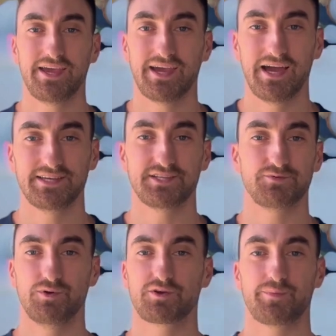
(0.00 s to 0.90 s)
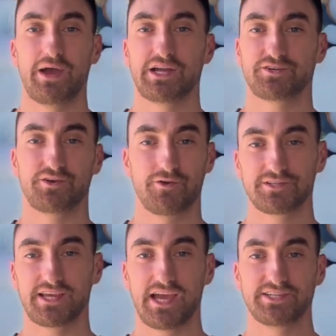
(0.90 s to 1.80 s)
Hey guys, it's Will Kirkpatrick,
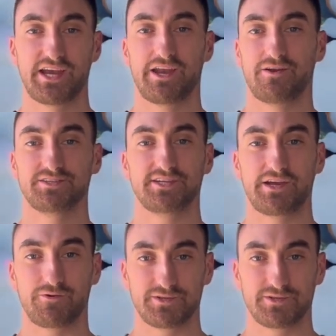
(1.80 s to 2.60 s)
nursing educator inside